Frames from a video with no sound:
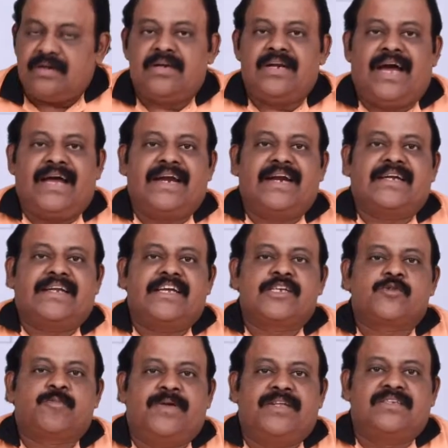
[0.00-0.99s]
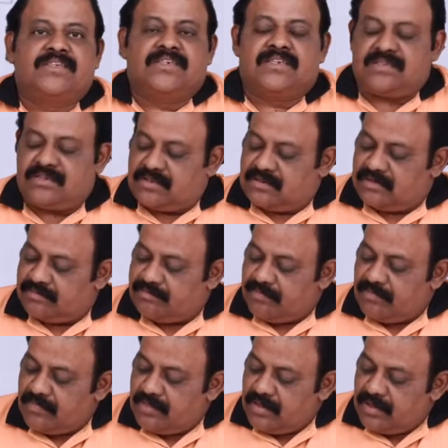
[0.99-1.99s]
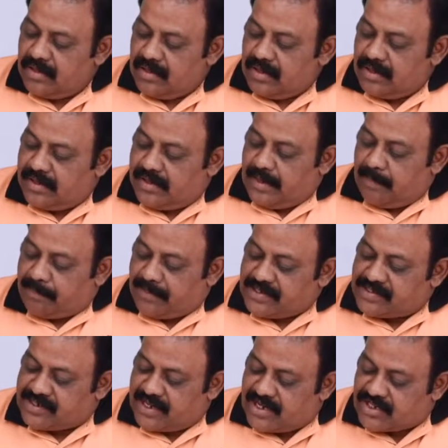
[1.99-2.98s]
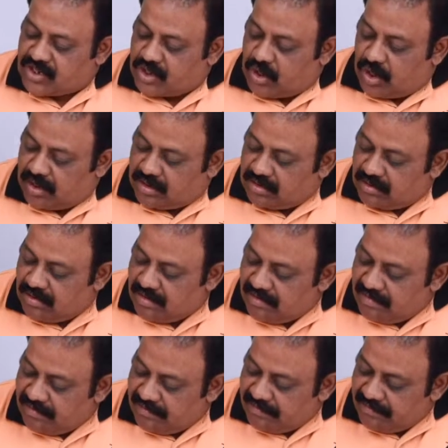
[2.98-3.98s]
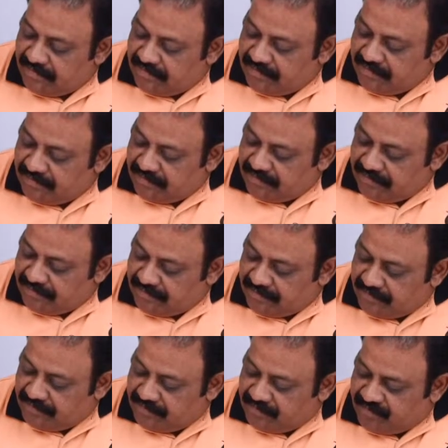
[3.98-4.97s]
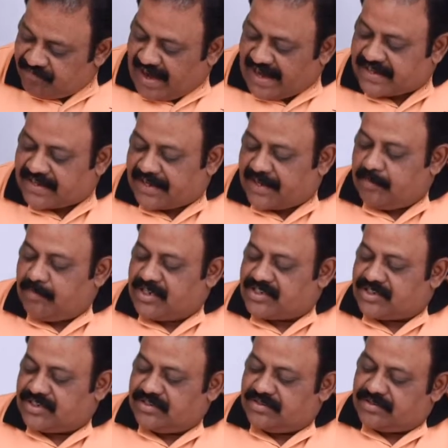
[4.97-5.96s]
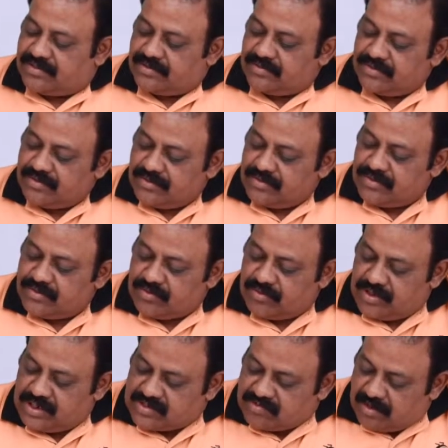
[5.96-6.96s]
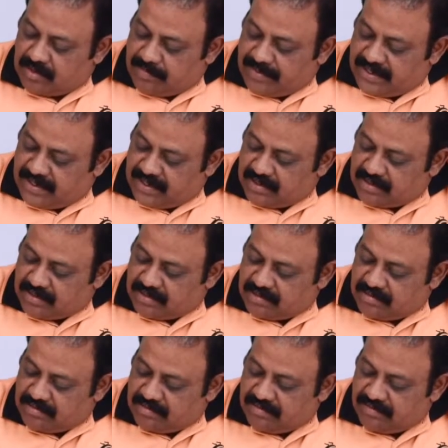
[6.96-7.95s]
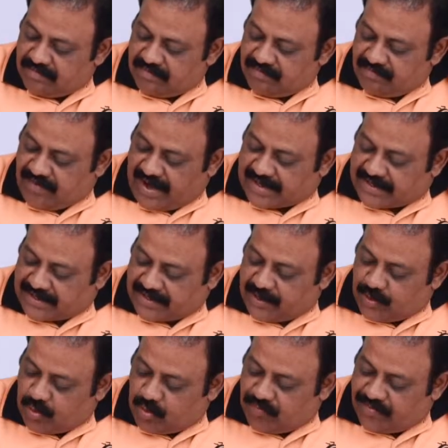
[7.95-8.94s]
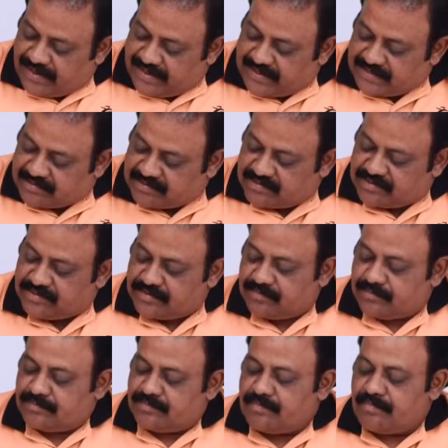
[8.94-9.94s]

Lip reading: direct expenses, depreciation on factory machines. So this will be factory overheads,